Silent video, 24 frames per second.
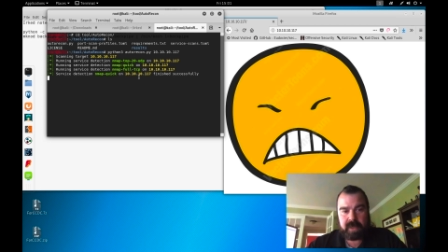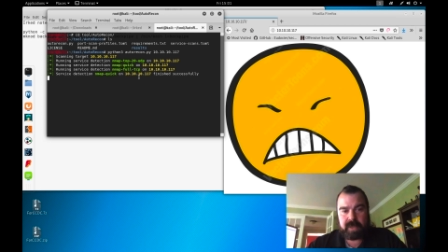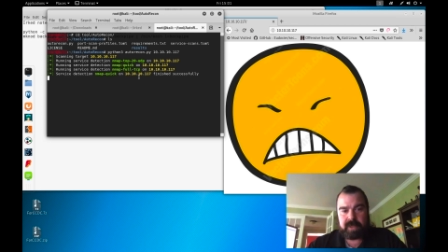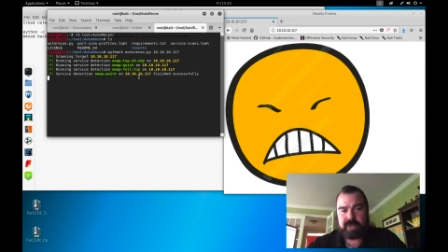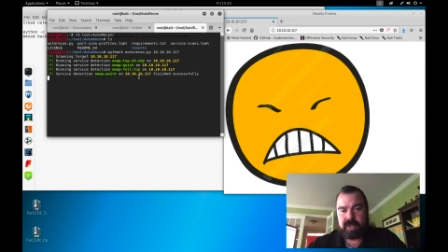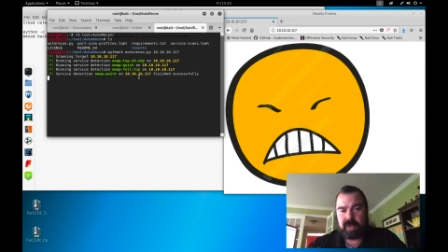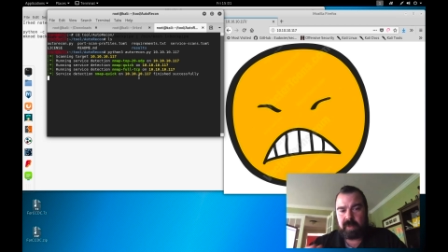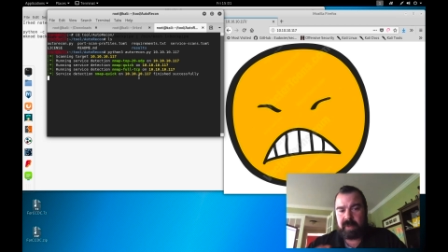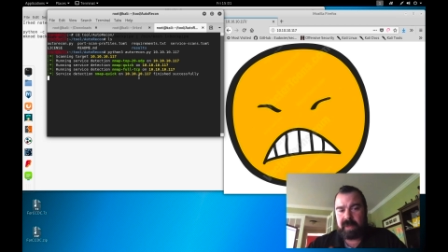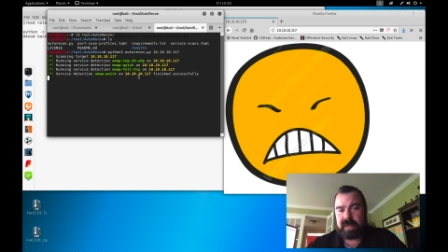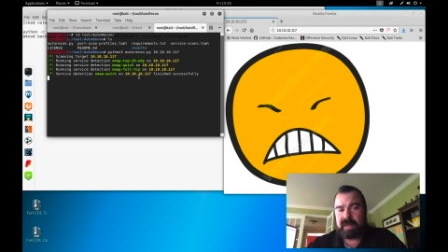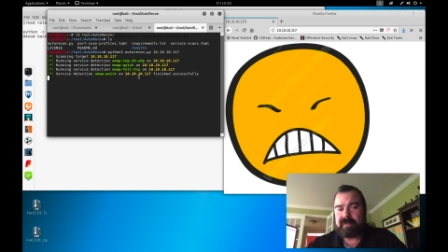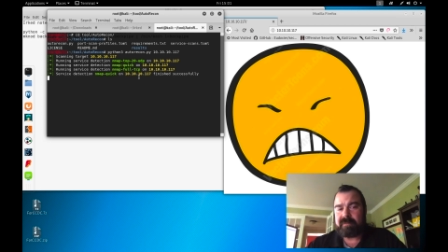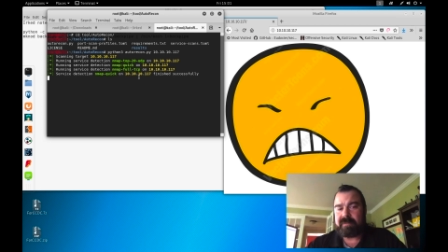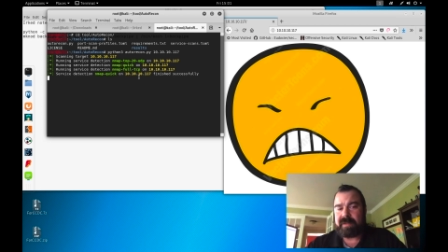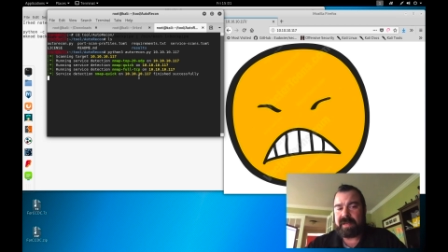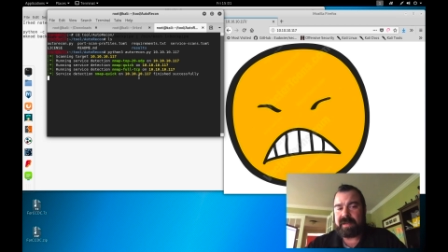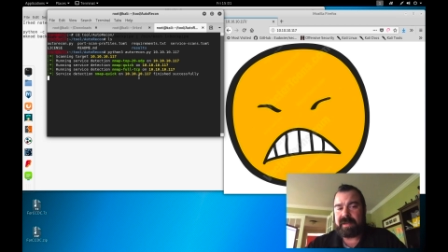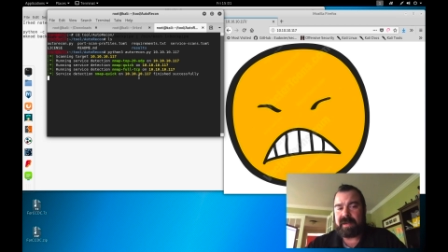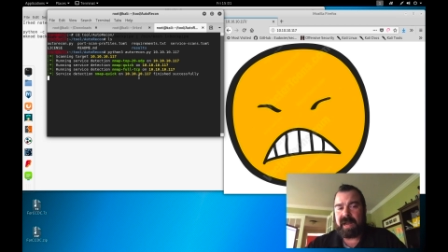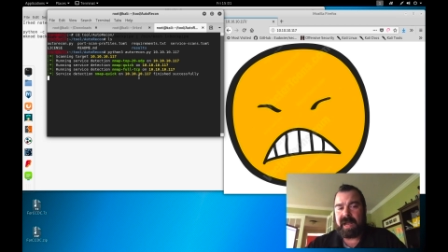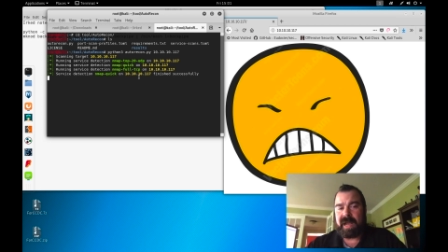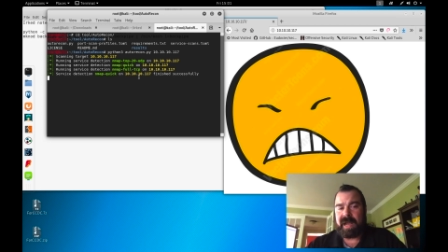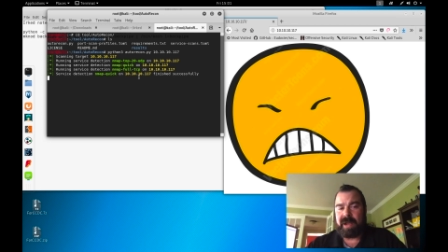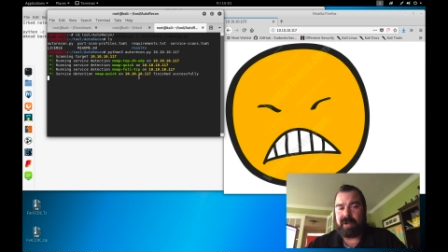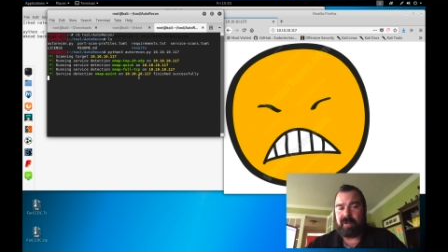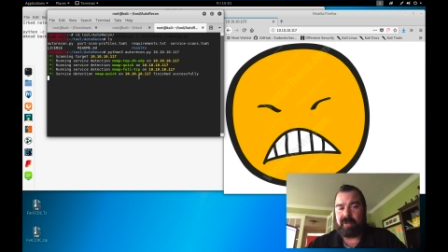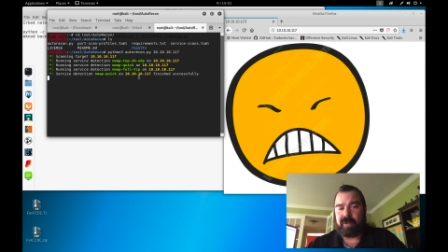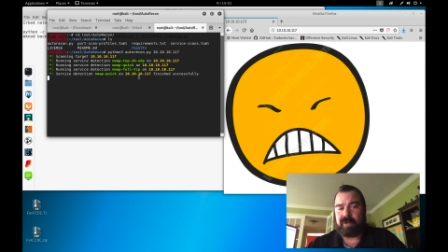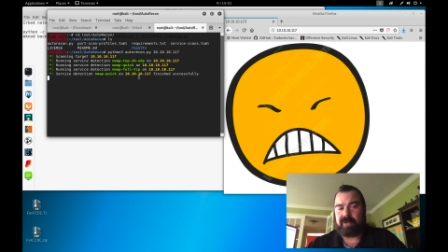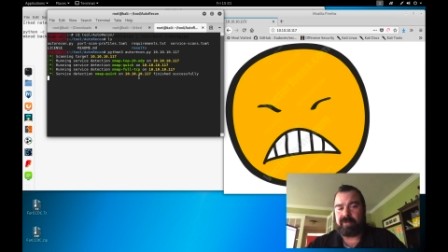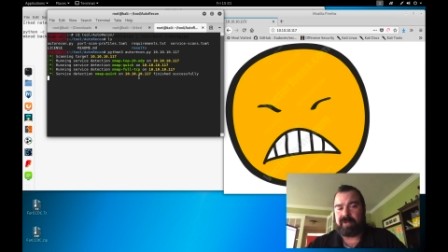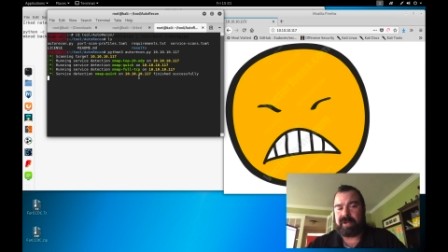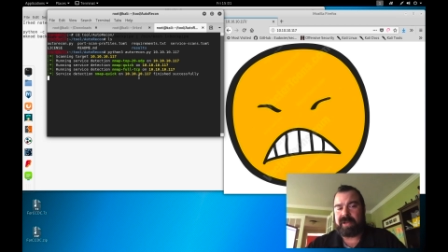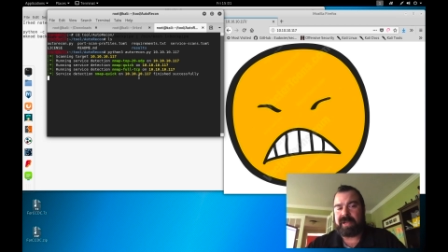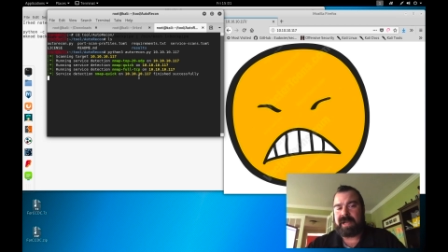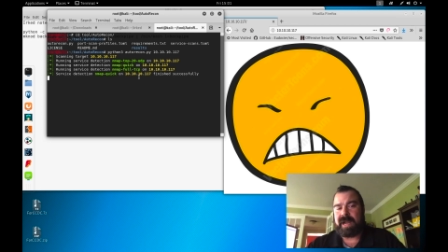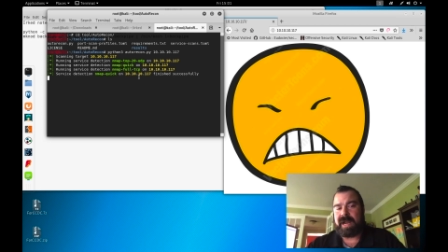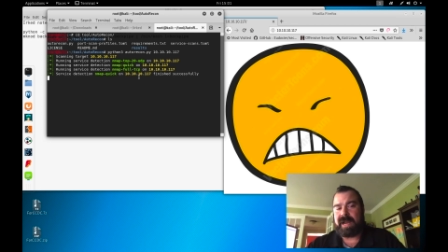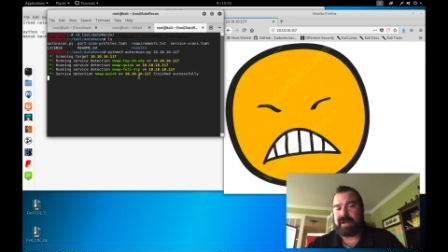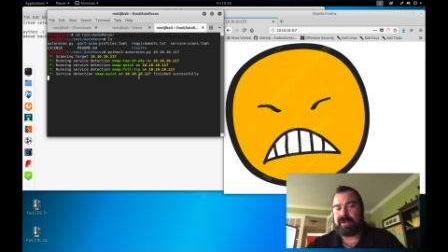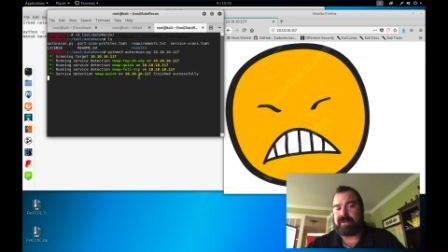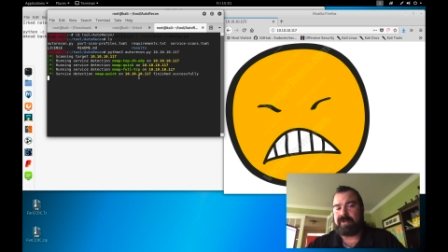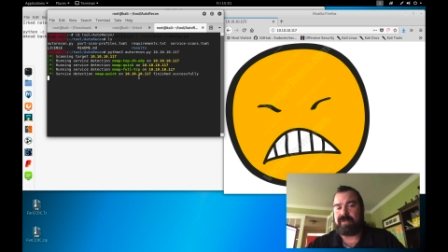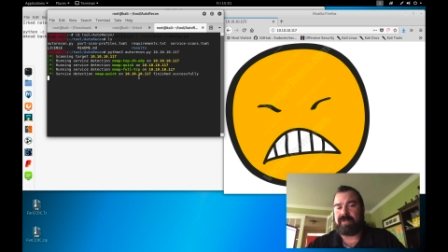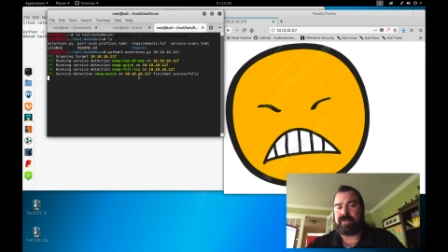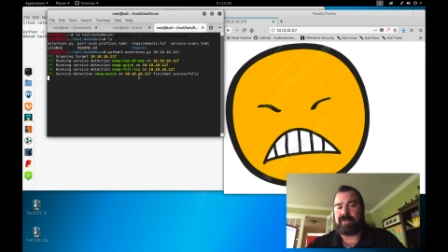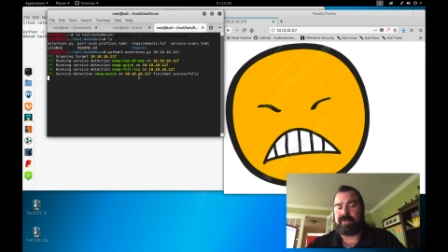So we're going to let Auto Recon
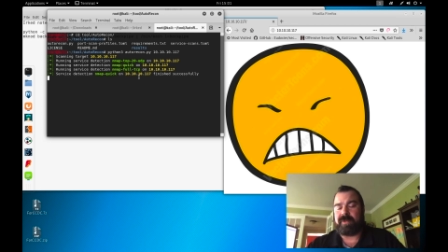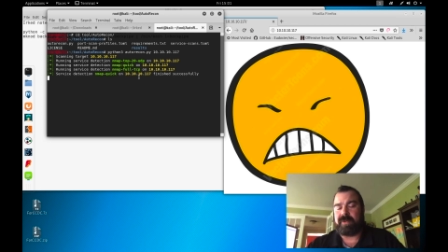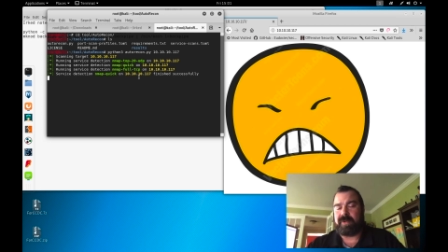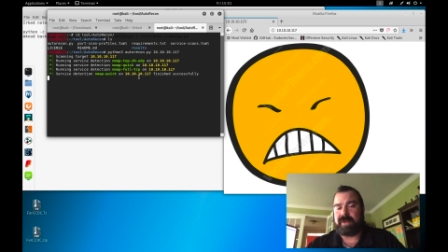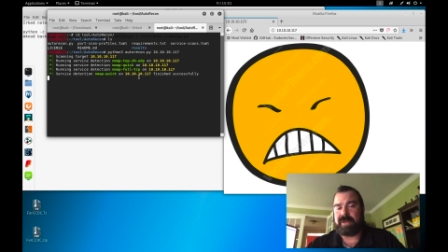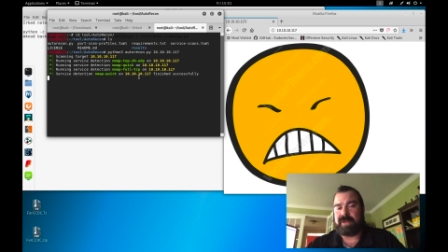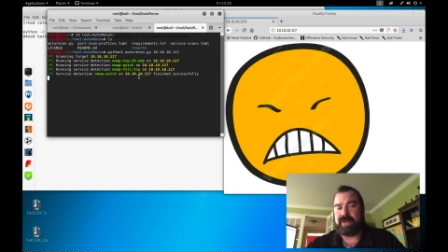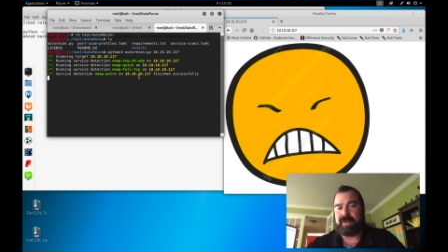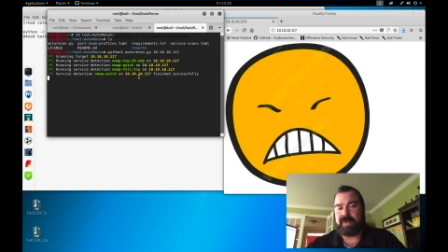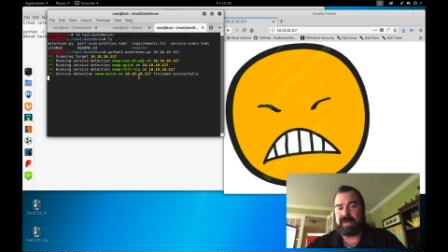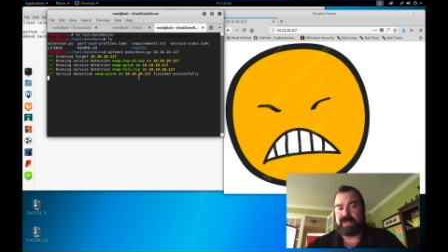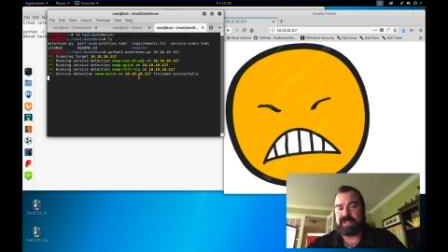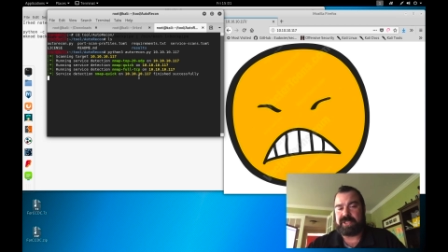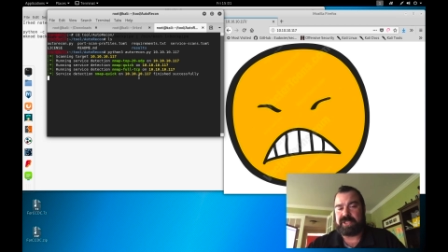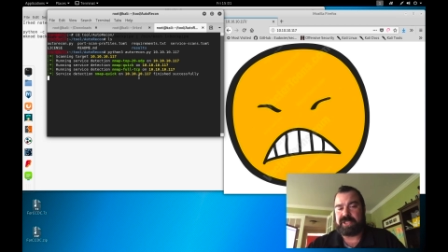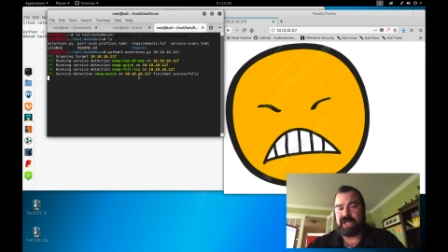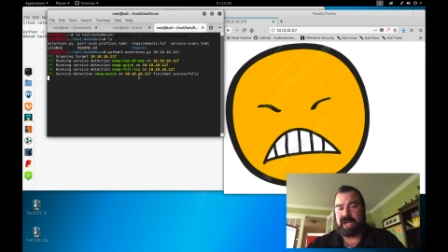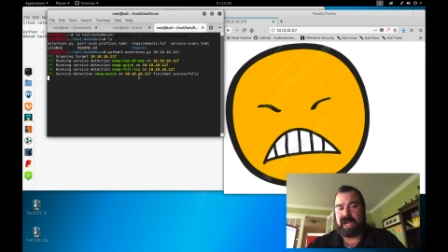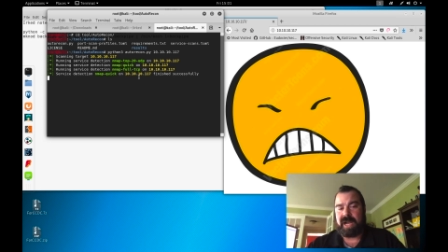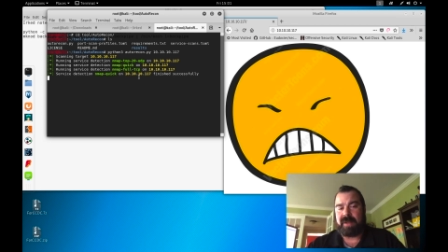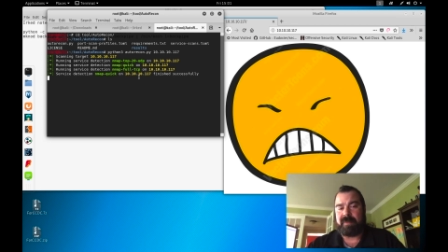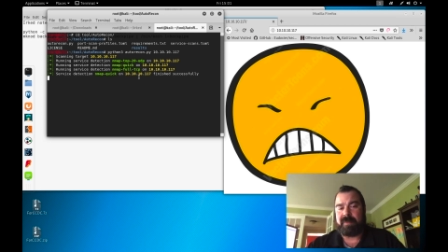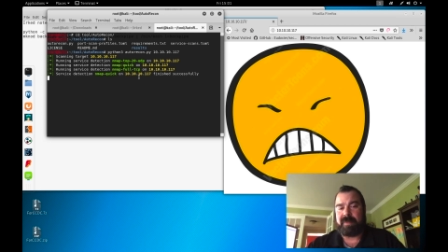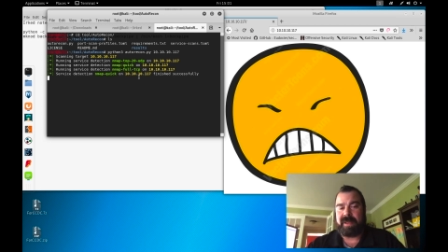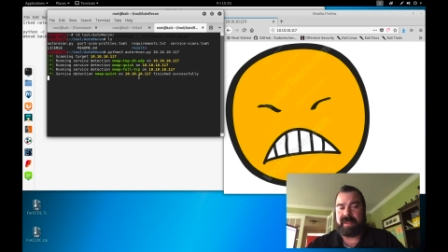go through and do its job,